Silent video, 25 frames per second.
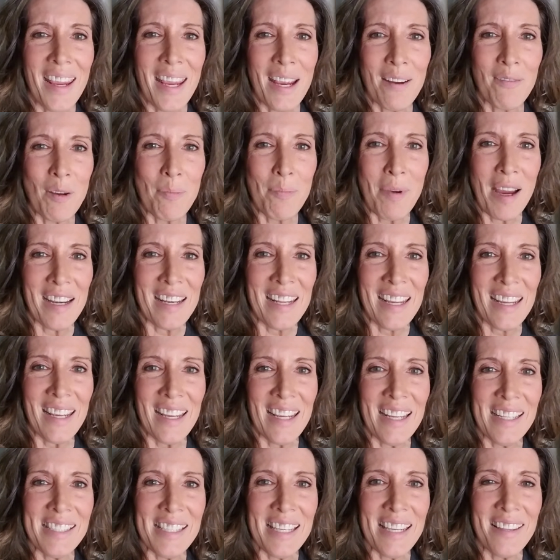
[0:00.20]
Everybody,
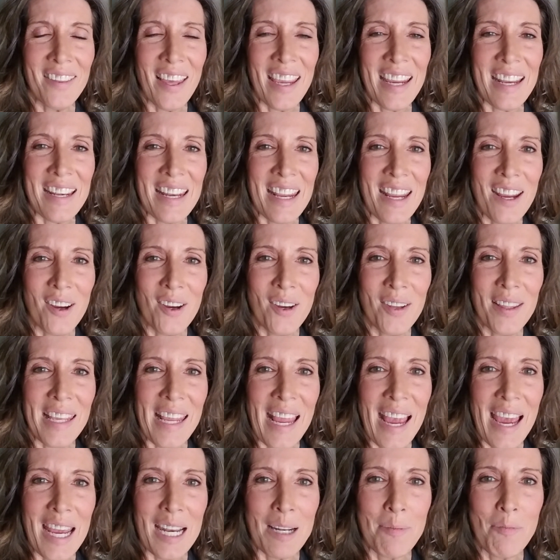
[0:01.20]
it's Elaine here, the
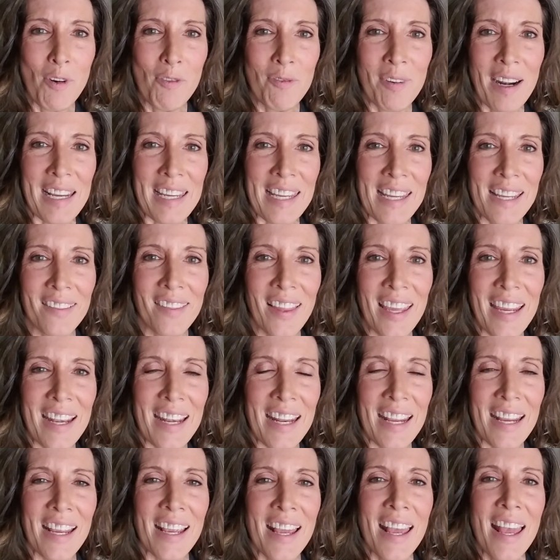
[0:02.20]
Animal Reiki
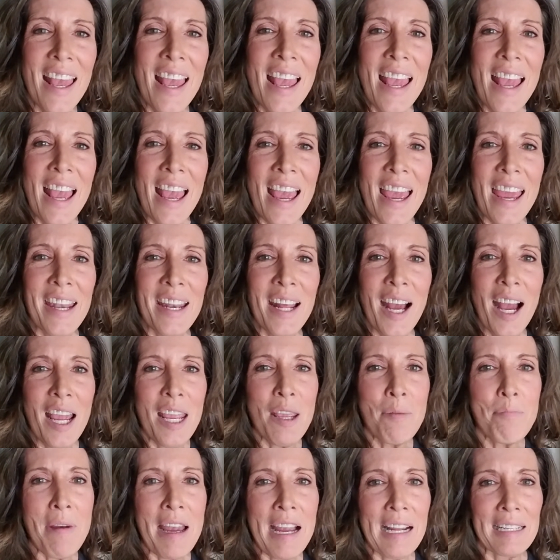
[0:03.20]
Lady, and I am
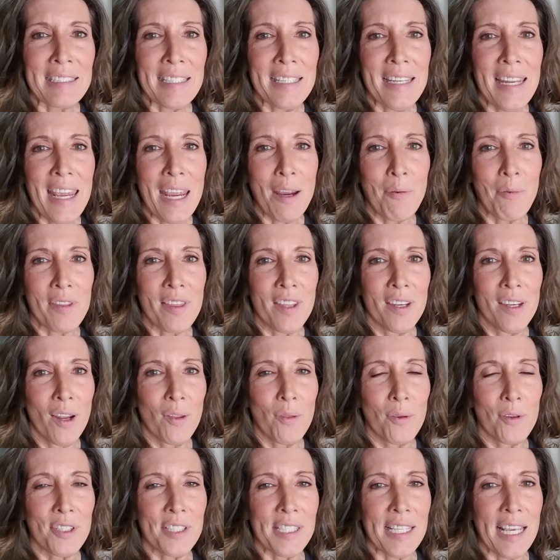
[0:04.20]
back today with
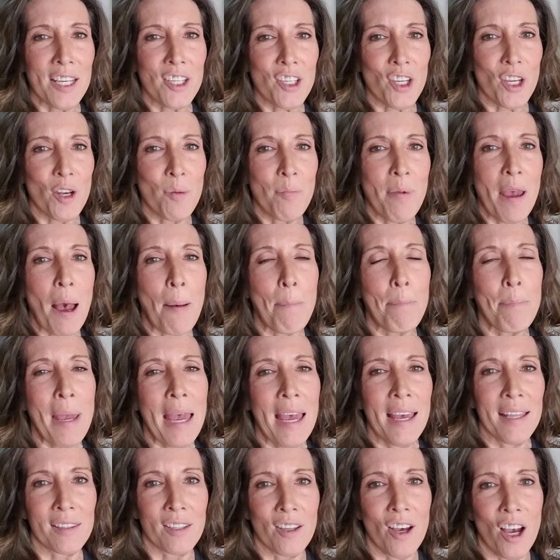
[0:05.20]
another session about
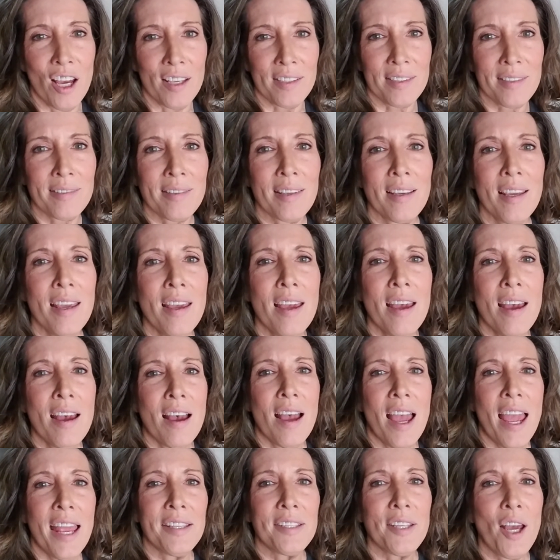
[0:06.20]
pet loss
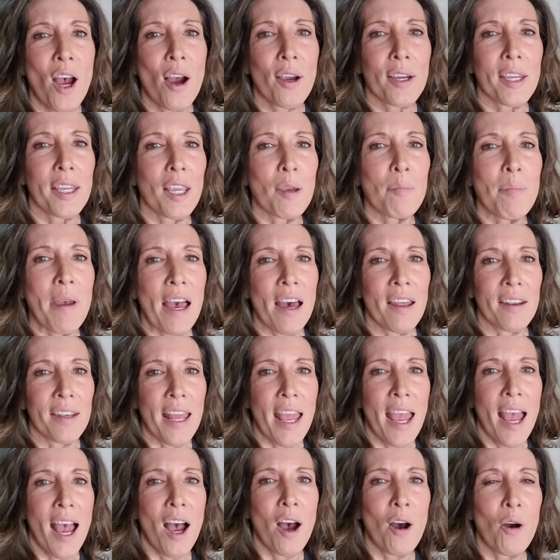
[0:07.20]
and talking about
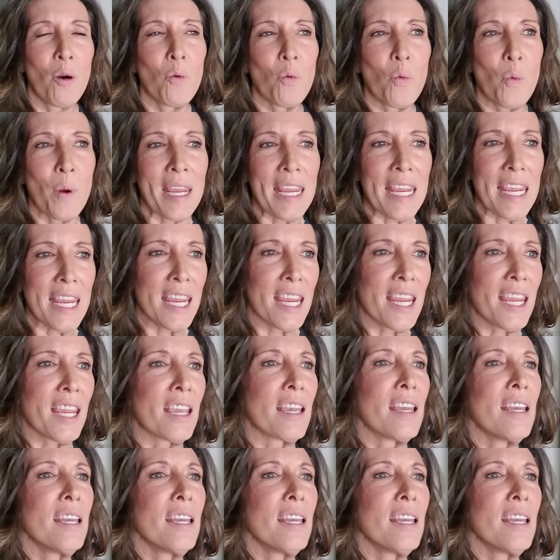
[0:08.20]
how we